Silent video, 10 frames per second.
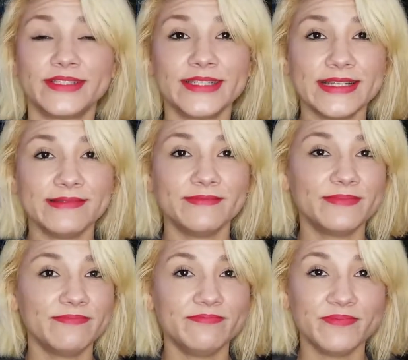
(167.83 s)
didn't
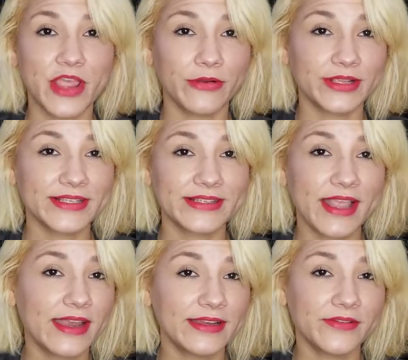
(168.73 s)
notice
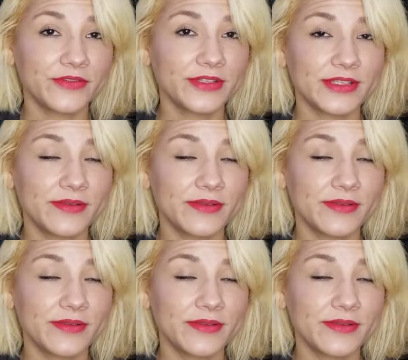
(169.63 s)
any difference